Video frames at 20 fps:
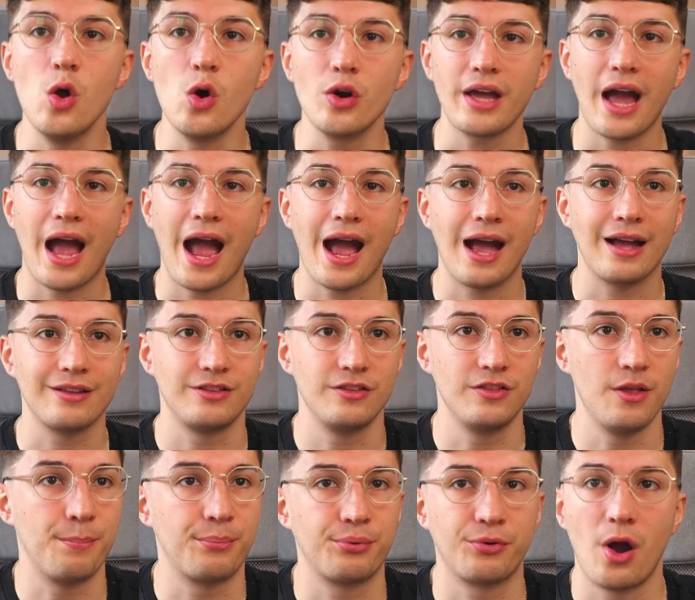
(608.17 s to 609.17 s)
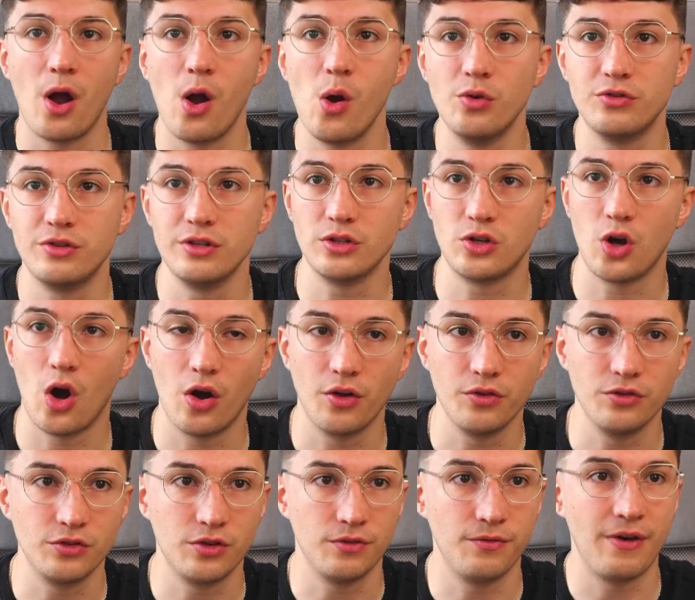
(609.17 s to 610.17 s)
look at the pros and
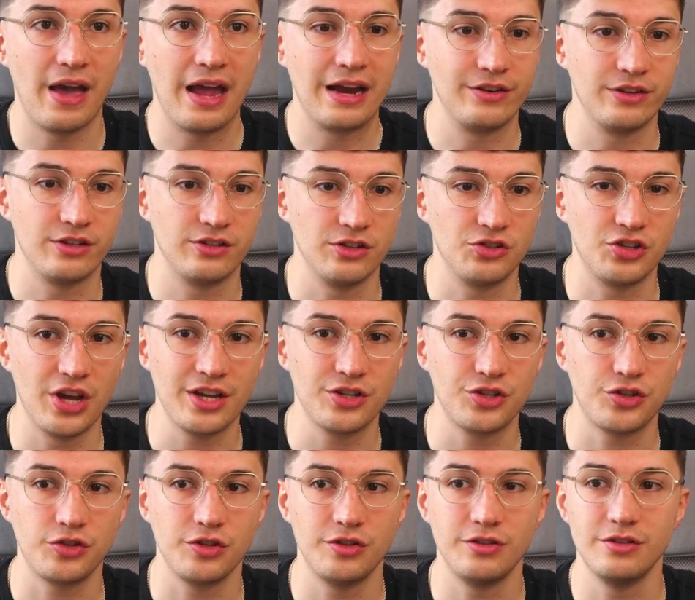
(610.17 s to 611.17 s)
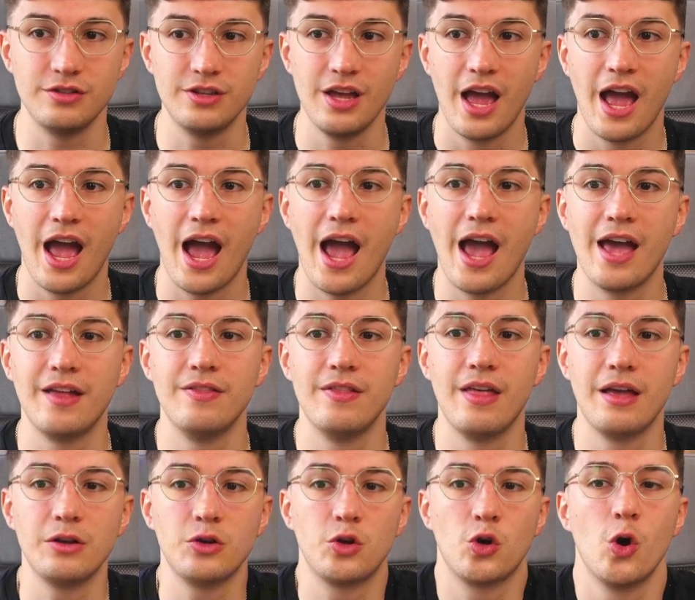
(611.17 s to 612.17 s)
cons of various suggestions and
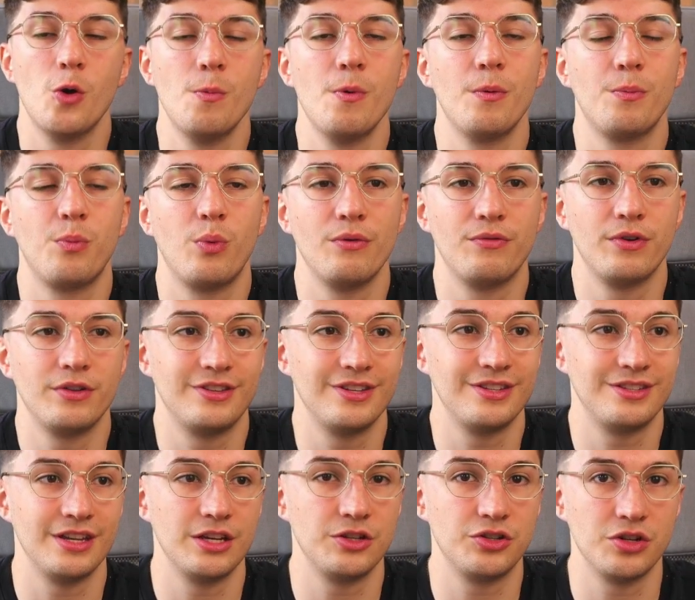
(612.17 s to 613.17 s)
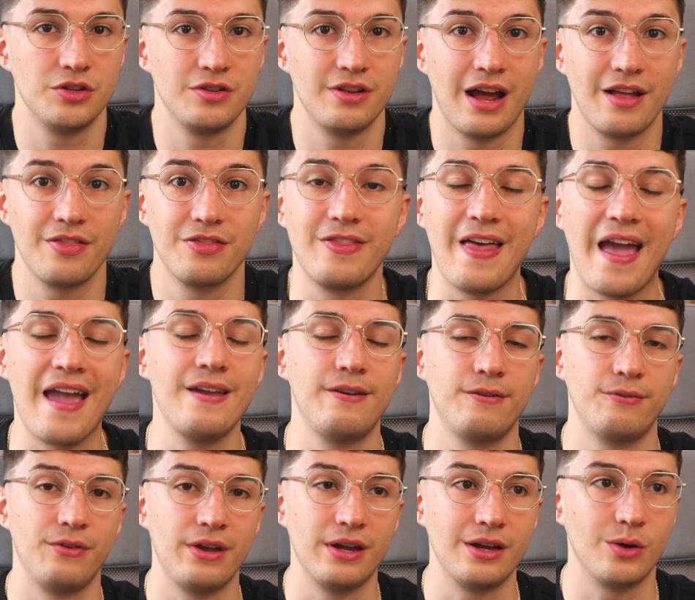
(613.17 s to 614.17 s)
then come up with a decision that they
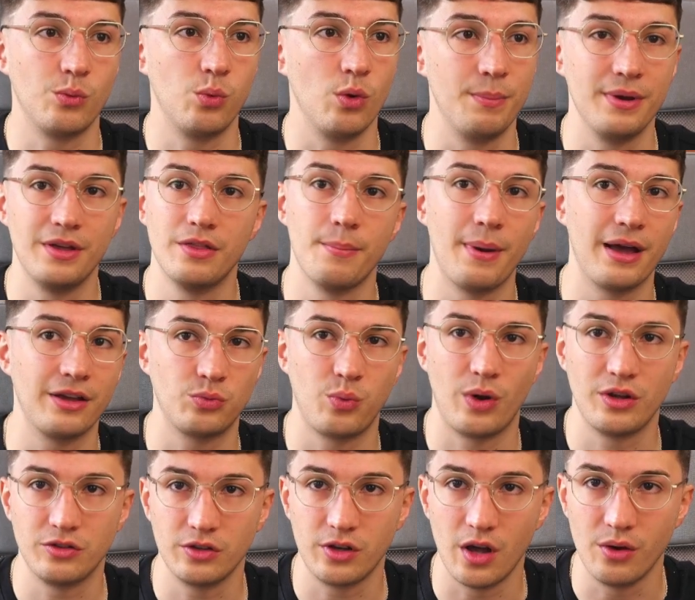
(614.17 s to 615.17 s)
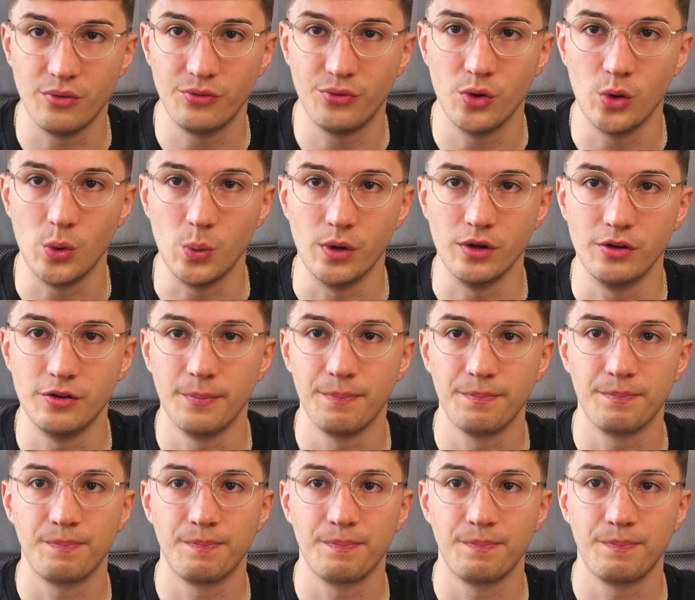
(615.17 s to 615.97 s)
think will be the best way to go forward.